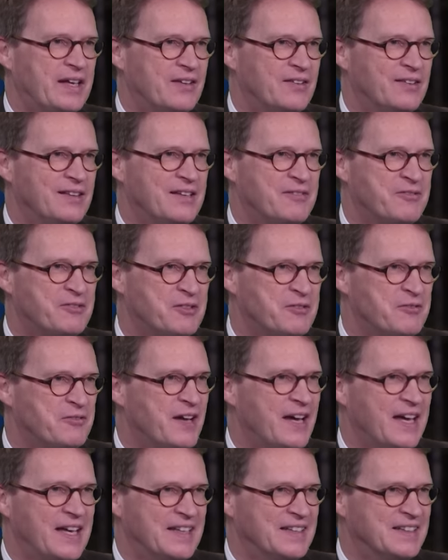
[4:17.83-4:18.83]
He'll lift the
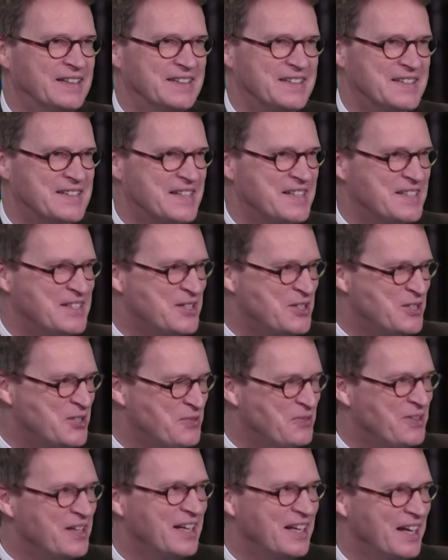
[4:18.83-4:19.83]
veil and say, did
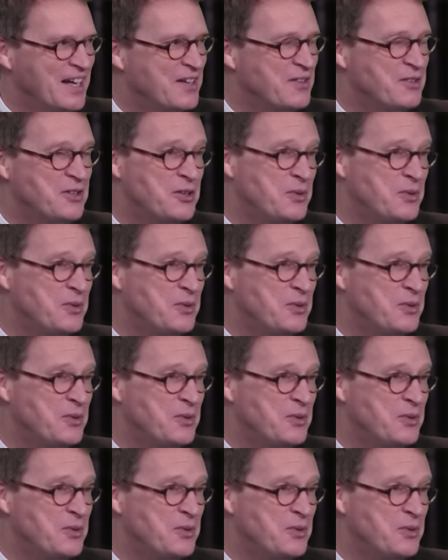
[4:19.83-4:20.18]
you realize,